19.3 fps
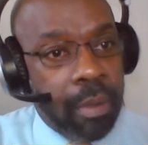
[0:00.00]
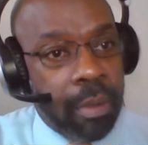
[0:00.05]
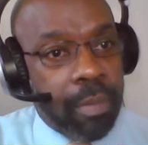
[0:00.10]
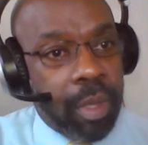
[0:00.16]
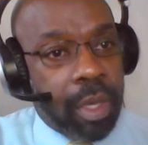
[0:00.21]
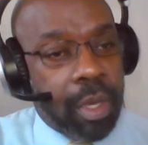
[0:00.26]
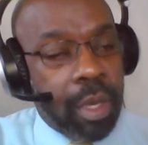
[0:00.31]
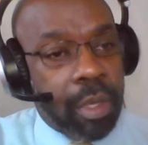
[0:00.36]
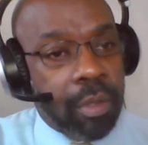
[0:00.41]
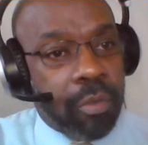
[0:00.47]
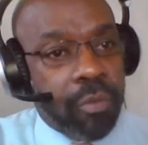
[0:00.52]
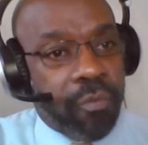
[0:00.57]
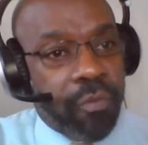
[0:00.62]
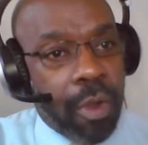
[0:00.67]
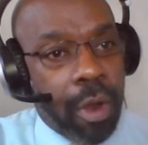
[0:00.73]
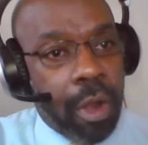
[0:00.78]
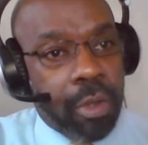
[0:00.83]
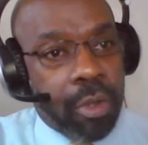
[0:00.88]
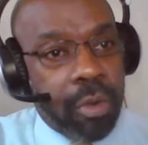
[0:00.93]
because
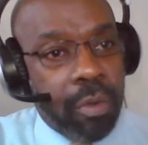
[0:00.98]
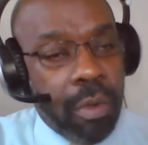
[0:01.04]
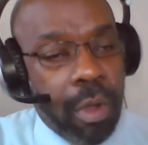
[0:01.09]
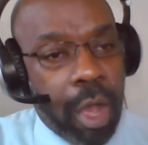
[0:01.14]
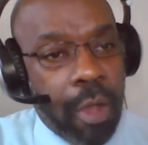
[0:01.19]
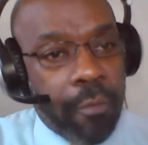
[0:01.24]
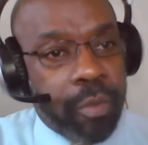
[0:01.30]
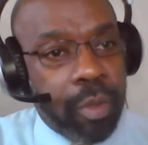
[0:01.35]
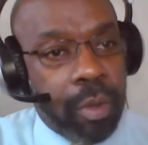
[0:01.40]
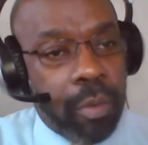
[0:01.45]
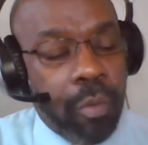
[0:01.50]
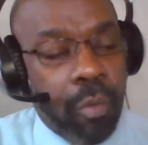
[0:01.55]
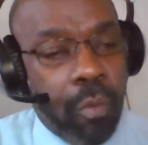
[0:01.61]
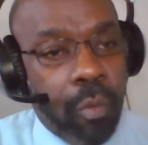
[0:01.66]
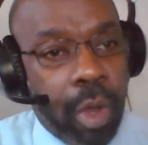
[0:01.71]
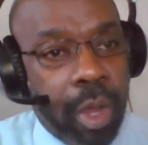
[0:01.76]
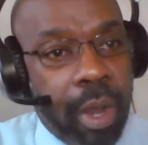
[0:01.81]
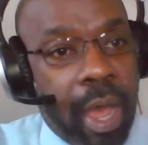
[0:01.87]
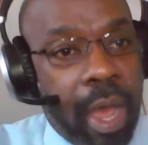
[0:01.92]
far too often
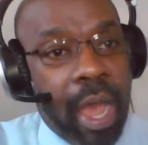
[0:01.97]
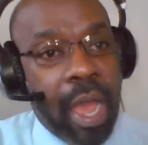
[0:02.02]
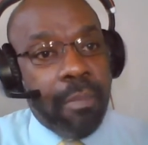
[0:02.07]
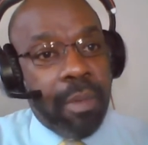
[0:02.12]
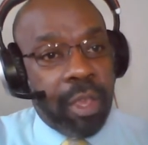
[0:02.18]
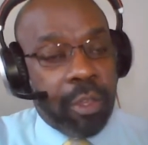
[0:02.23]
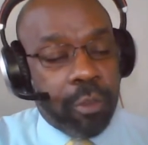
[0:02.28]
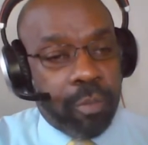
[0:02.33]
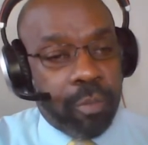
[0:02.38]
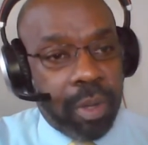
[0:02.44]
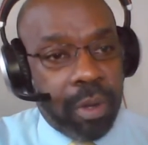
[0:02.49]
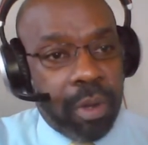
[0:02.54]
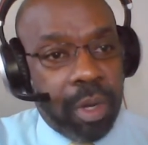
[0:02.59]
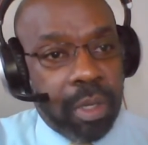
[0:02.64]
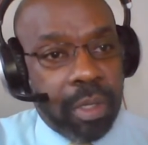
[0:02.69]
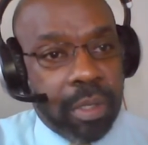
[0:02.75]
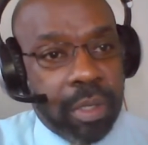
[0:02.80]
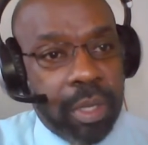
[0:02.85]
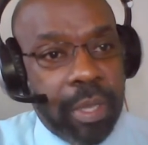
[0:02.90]
what I'm
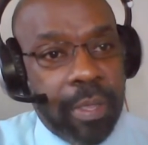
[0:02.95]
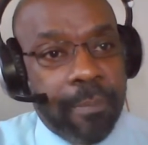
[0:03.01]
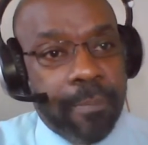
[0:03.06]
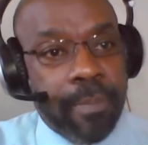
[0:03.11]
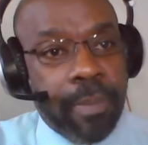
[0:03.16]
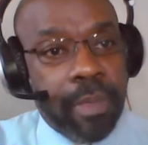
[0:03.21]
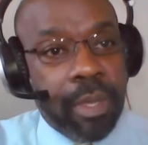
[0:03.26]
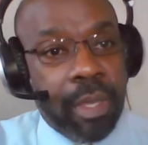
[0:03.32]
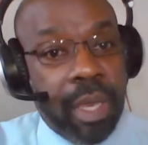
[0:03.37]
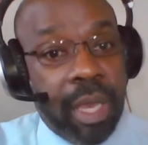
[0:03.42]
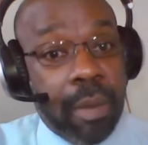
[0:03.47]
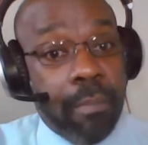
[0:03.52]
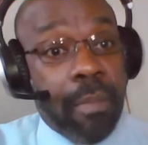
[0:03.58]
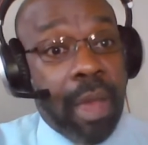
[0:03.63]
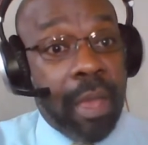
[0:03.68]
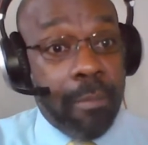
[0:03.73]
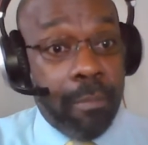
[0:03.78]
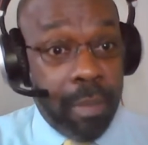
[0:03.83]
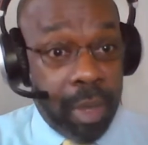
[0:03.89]
experiencing in
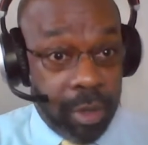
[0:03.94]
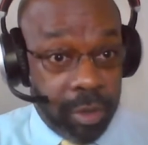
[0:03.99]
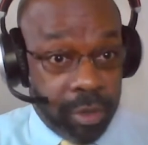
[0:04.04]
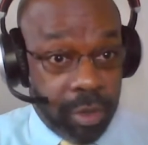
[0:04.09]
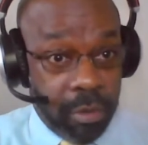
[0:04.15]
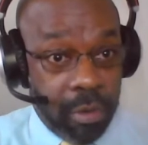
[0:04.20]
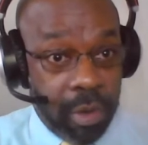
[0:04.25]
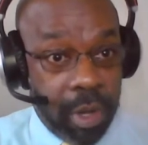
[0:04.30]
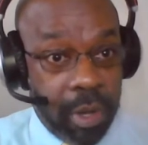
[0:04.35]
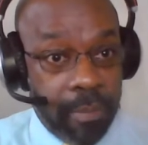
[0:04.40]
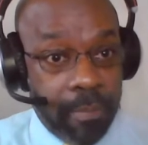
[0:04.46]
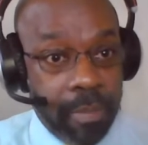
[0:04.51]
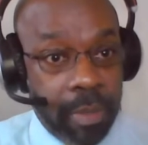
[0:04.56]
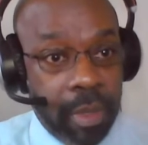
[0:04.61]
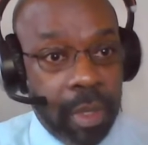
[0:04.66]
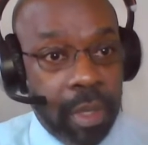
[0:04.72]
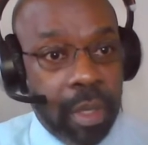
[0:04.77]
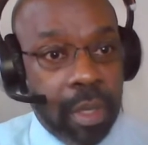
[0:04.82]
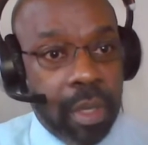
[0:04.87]
my mentoring
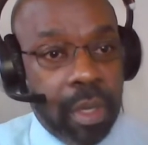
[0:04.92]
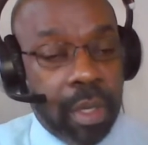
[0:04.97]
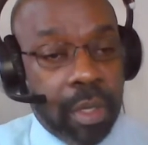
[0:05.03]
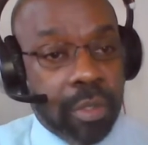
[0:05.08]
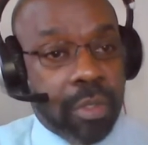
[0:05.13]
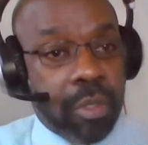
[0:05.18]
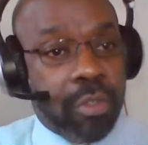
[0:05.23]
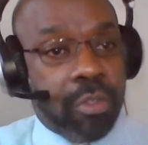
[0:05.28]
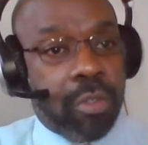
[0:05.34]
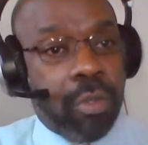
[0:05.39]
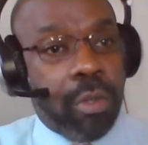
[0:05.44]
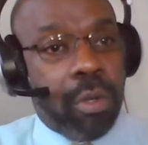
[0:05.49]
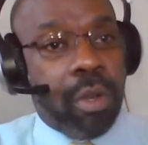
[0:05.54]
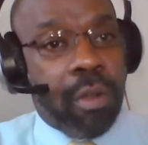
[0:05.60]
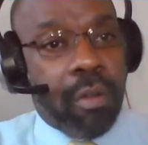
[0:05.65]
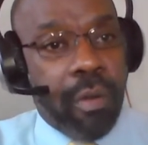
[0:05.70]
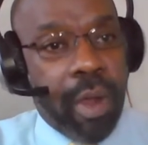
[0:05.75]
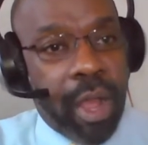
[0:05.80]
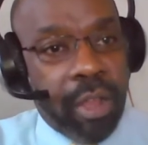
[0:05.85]
is the
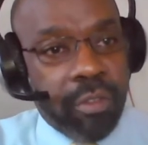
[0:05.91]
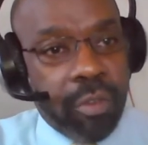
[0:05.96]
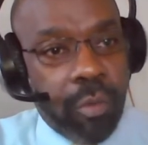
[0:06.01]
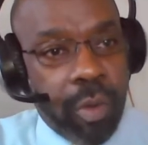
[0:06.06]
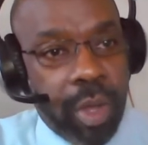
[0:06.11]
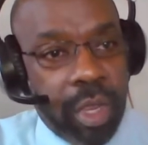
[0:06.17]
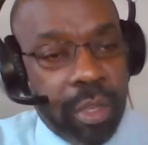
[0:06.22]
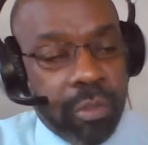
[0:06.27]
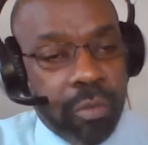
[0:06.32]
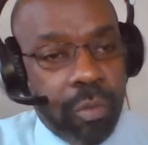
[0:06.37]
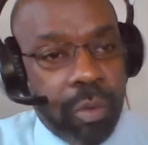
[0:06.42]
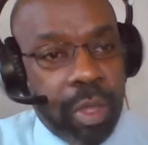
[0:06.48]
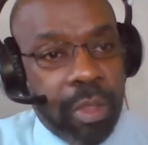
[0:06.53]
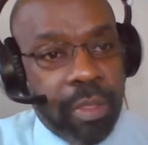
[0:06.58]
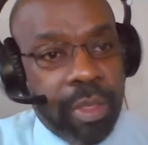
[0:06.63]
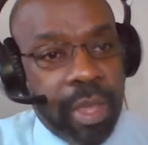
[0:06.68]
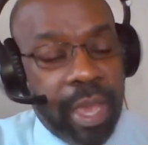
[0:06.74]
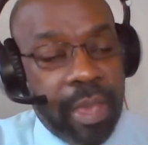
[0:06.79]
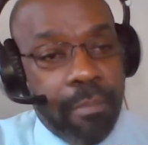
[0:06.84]
student graduates
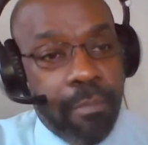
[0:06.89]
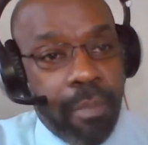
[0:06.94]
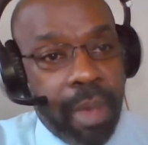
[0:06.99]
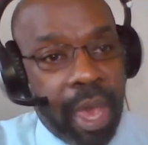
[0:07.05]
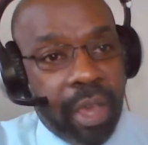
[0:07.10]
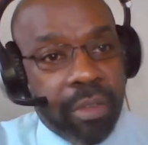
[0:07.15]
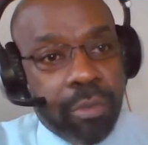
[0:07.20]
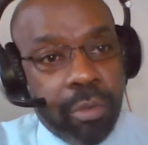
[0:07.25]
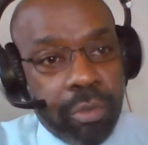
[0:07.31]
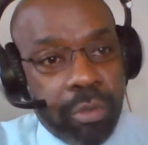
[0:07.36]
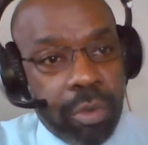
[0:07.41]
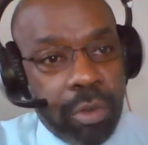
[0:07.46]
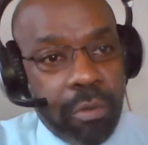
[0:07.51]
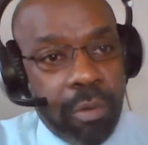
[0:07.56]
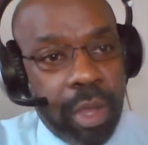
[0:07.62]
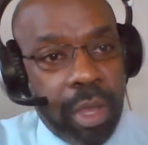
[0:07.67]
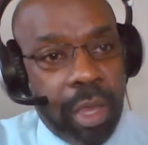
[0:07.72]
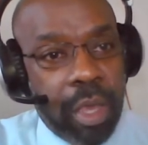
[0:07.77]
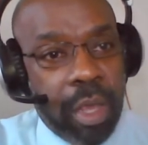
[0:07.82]
with a master's
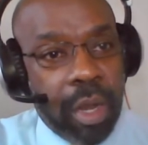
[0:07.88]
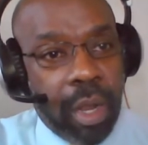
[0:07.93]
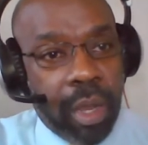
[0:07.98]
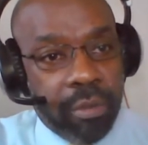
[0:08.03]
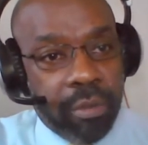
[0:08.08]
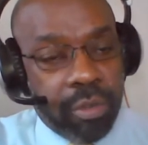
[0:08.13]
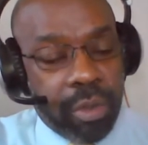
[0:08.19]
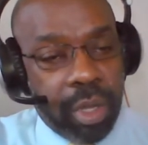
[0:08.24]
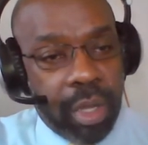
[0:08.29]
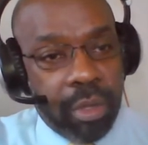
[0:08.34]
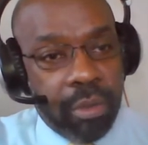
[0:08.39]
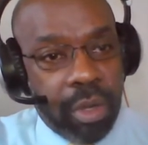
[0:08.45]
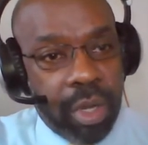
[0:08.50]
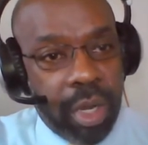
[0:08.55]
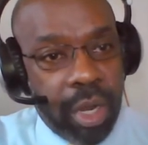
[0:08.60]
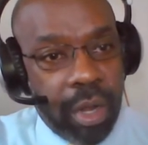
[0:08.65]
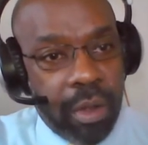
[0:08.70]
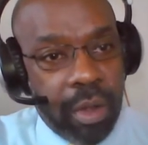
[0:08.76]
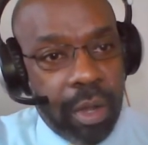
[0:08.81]
degree in electrical
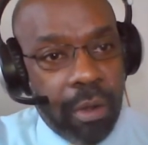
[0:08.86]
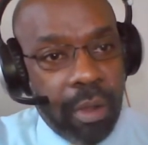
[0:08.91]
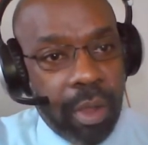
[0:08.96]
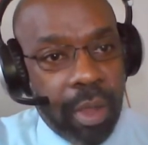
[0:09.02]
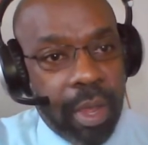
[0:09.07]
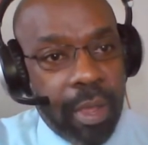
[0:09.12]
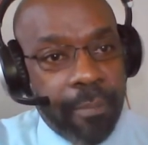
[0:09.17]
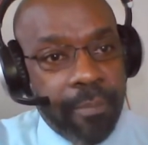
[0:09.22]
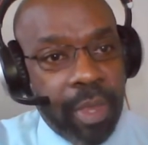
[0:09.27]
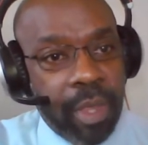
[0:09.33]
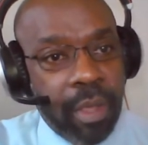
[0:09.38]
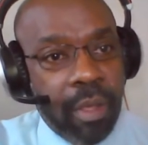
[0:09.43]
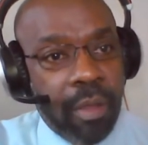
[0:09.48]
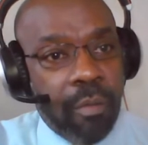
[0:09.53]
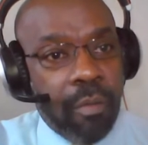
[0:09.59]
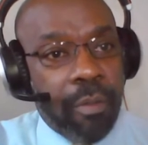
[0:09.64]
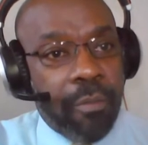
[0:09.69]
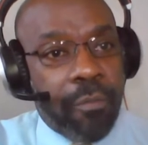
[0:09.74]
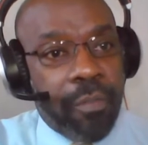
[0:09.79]
engineering. They're like,
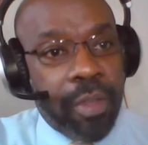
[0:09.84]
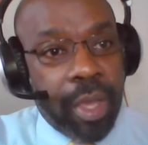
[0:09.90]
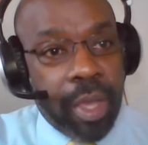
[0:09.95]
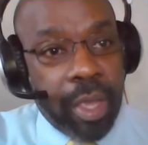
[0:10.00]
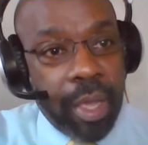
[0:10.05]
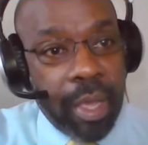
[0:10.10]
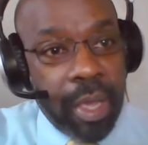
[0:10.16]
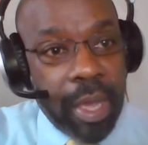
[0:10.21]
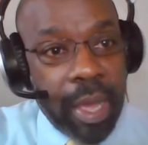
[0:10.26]
well, Vic,